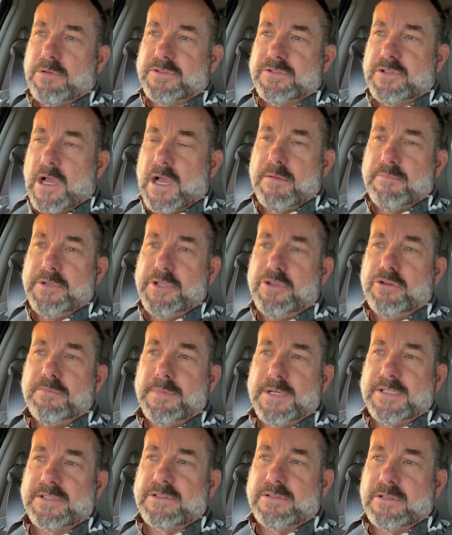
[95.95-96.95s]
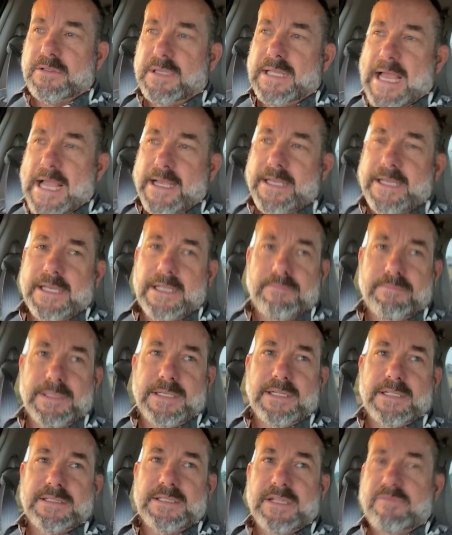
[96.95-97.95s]
well, Tom, you must lack it
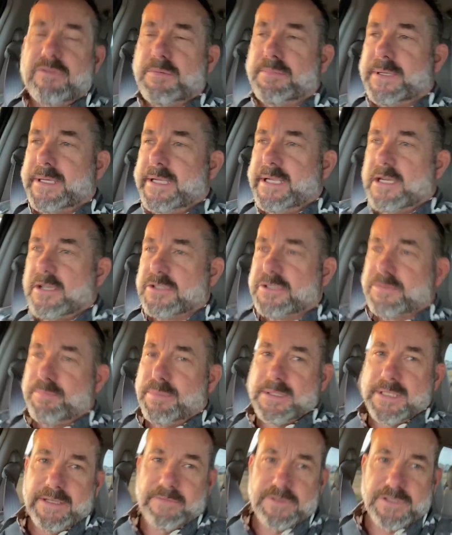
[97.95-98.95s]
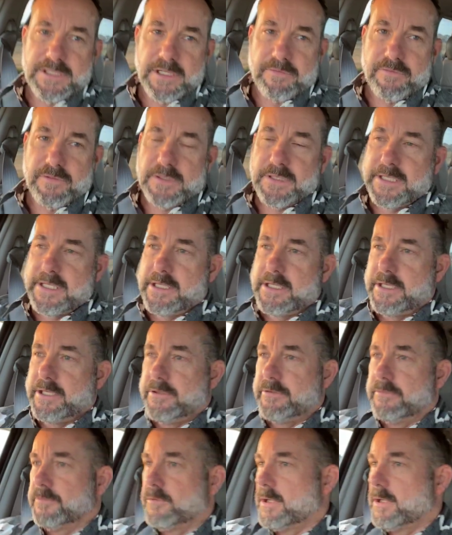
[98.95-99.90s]
because everybody else believes differently than you.